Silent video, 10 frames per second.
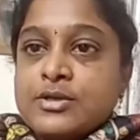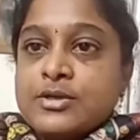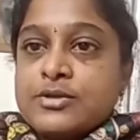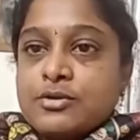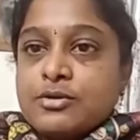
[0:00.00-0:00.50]

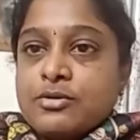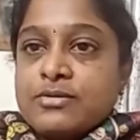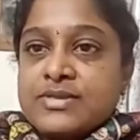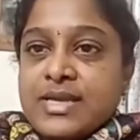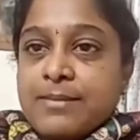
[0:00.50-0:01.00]

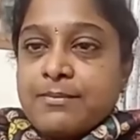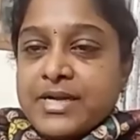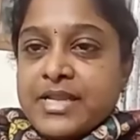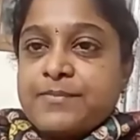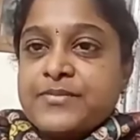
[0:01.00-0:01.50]
So
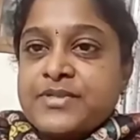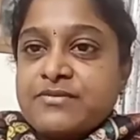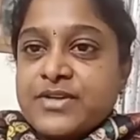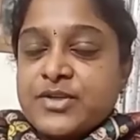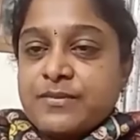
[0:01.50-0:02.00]
some tips
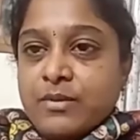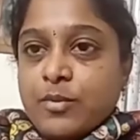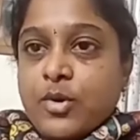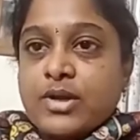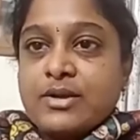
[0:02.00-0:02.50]
which we
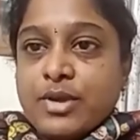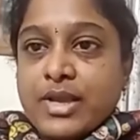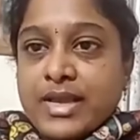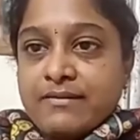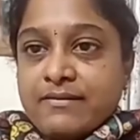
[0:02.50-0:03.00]
wanted to
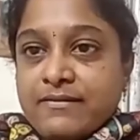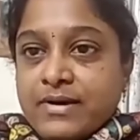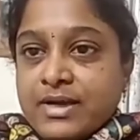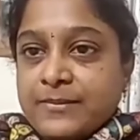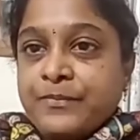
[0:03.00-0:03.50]
give
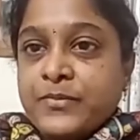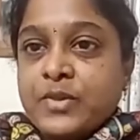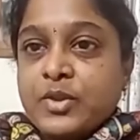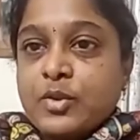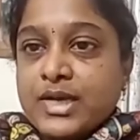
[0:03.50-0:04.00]

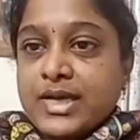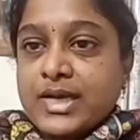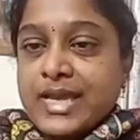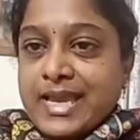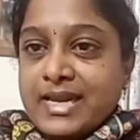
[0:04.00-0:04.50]
to the
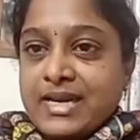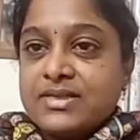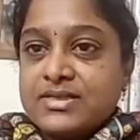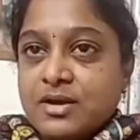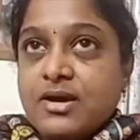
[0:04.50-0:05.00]

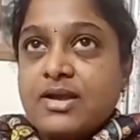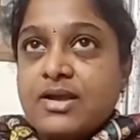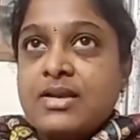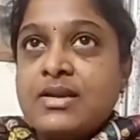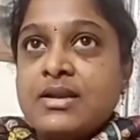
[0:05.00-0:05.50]
caregivers
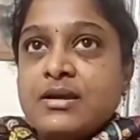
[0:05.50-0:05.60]
are: